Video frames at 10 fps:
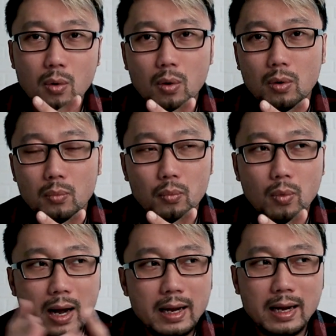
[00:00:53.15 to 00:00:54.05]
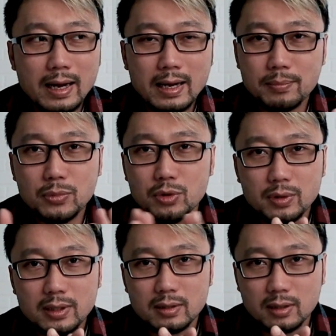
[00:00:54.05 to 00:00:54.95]
why I am
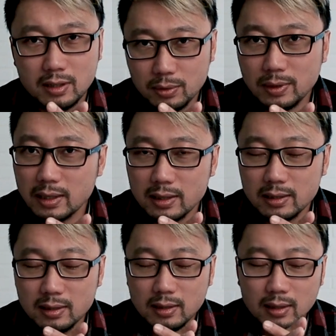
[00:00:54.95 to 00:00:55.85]
doing Q&A.